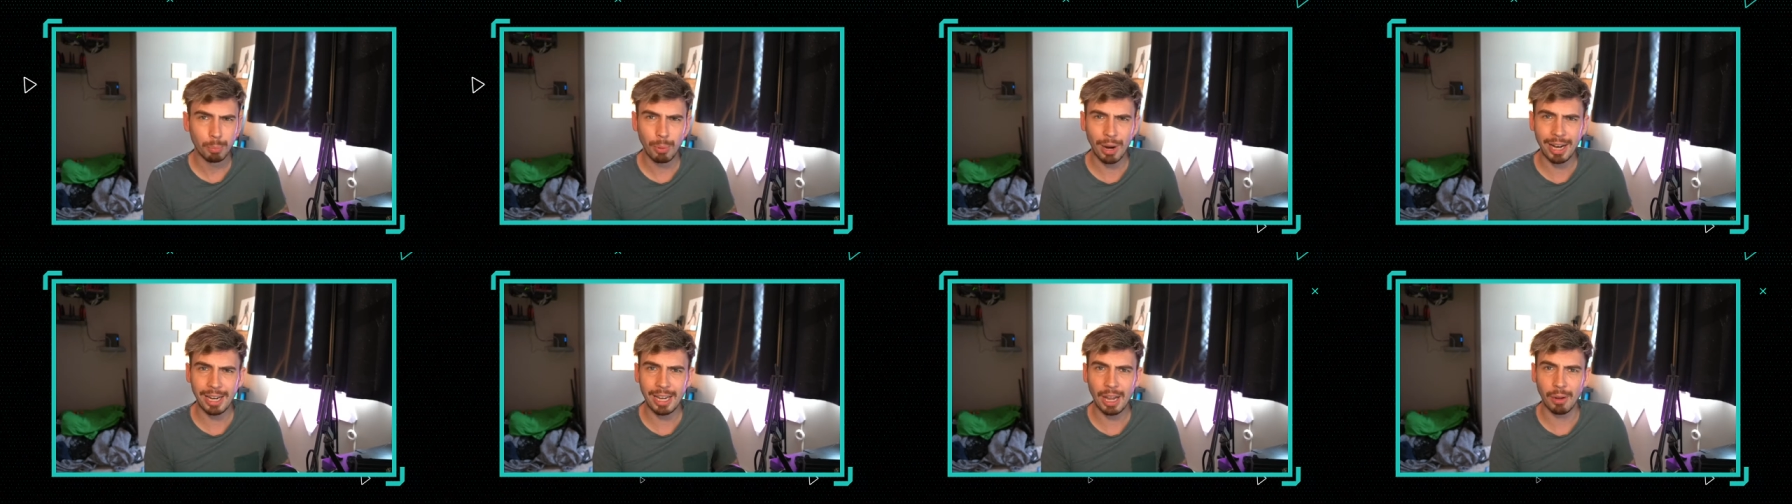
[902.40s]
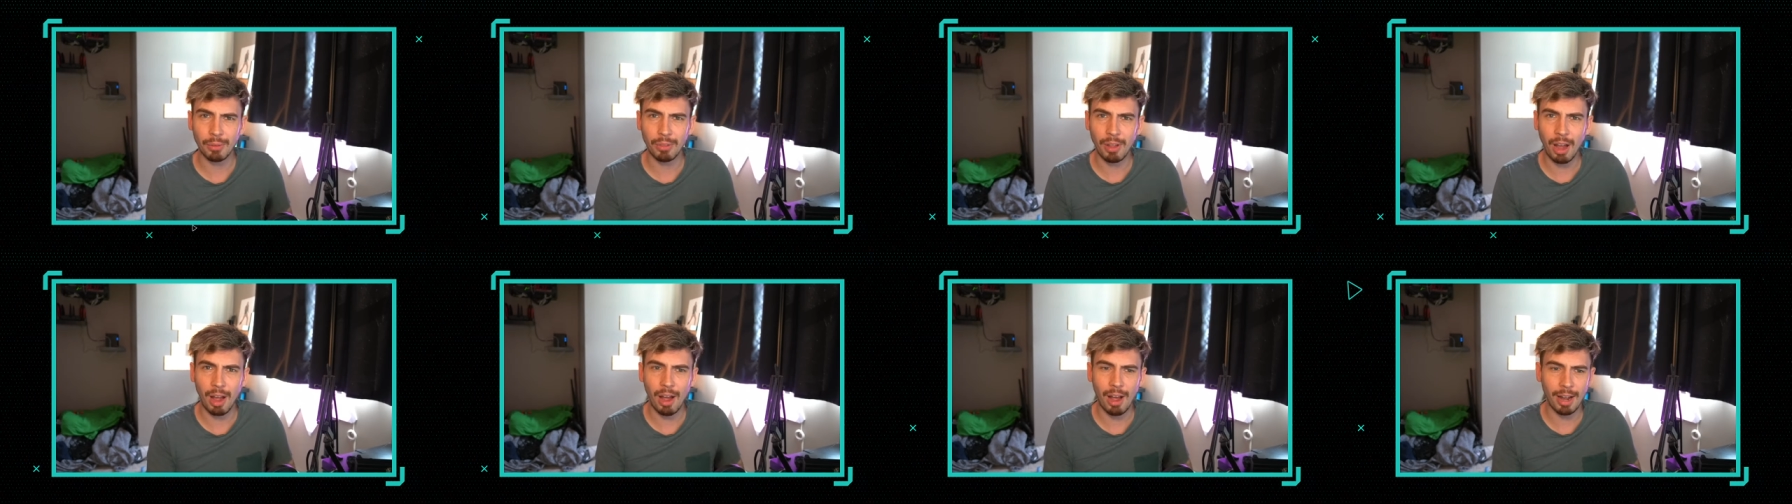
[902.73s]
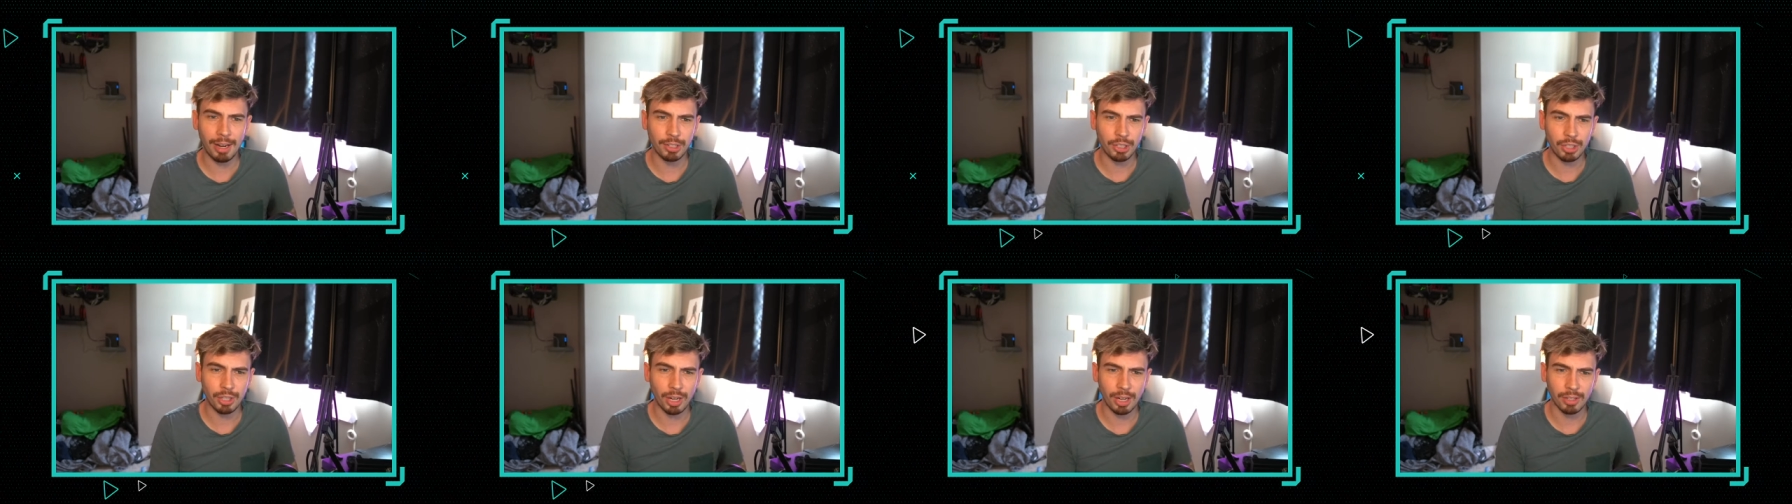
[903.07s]
breakout, not
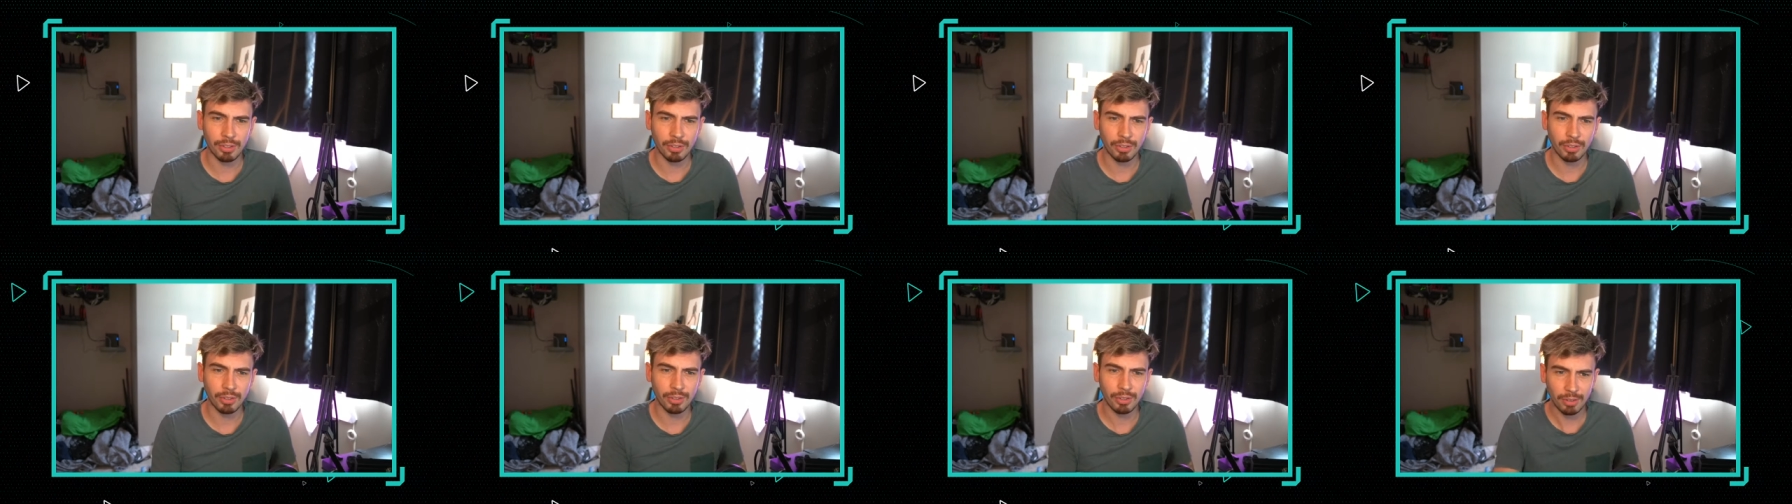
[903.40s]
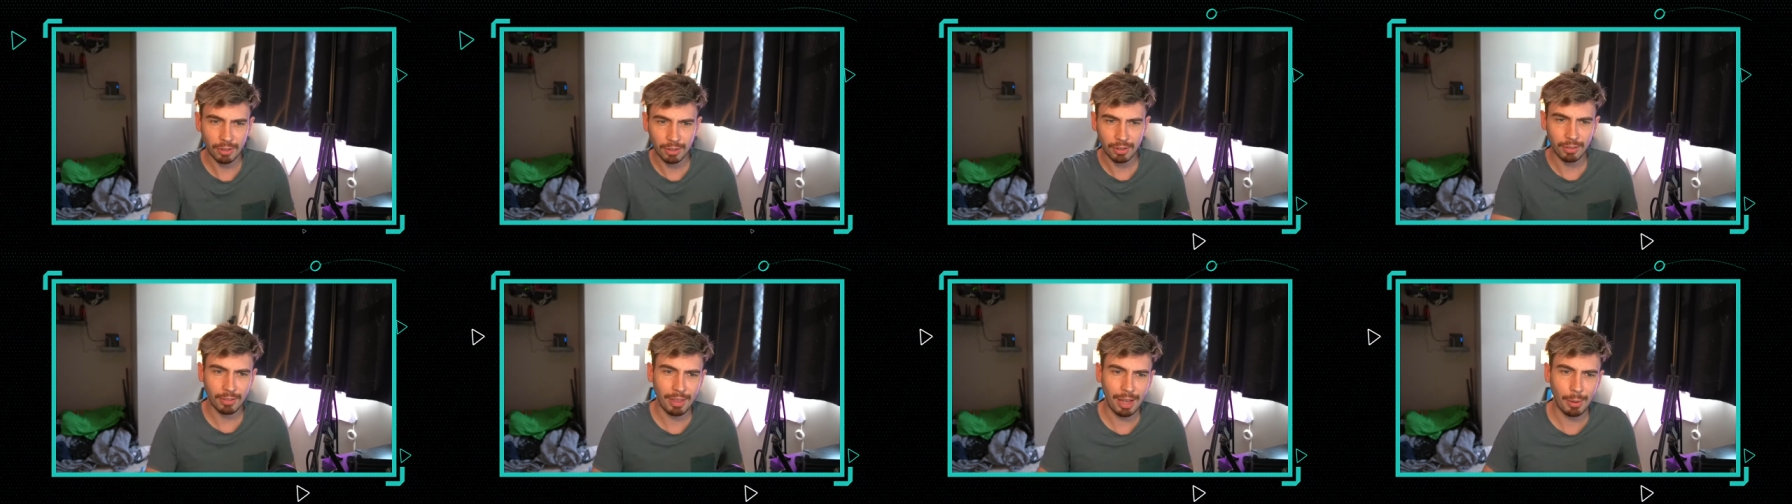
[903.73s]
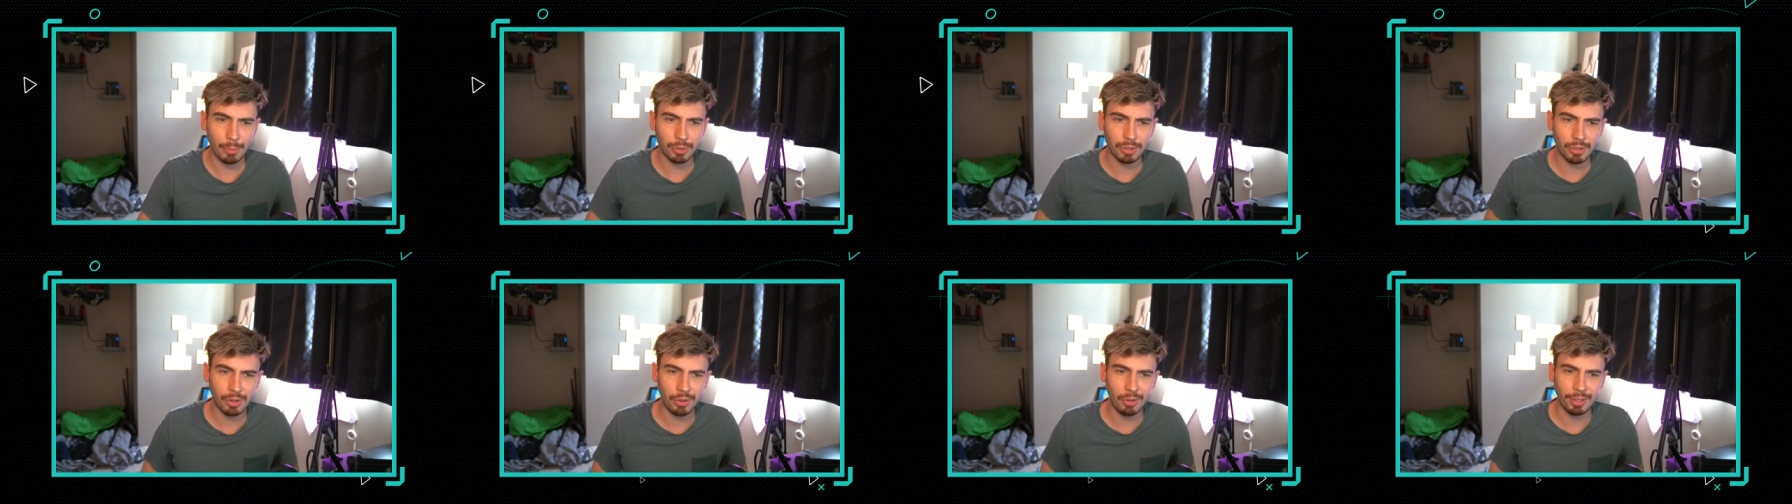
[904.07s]
hot shots.
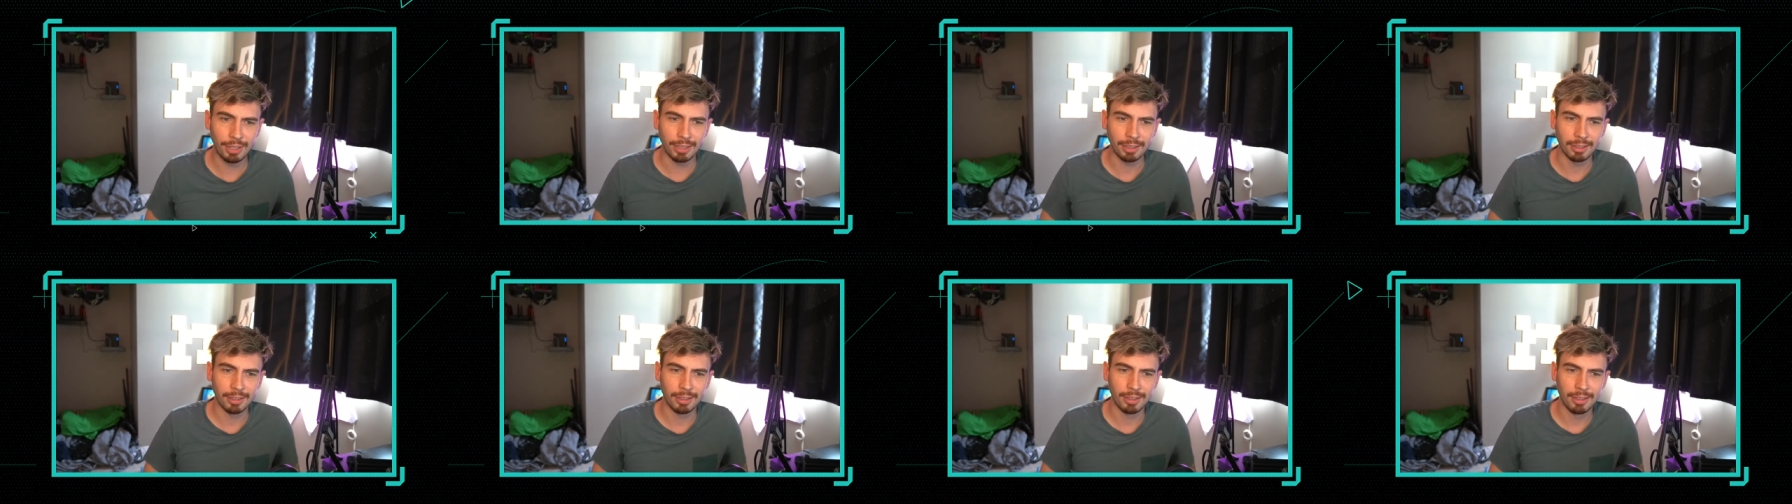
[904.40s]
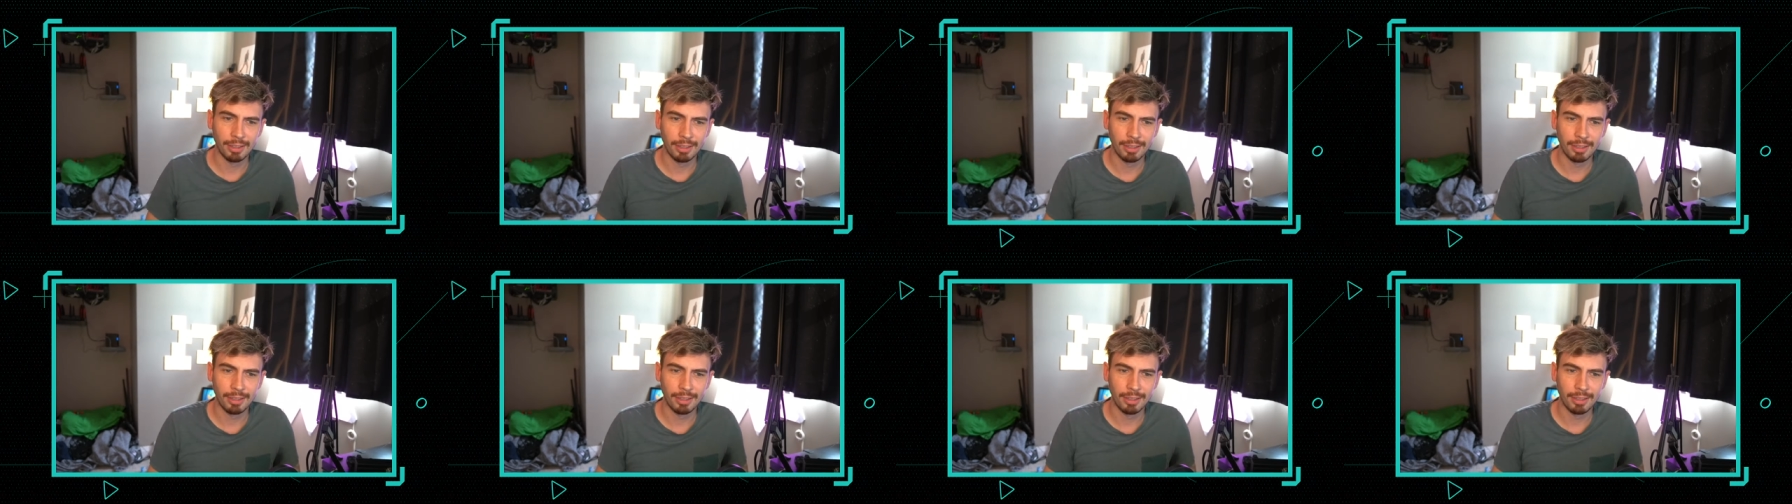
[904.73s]
That was clean.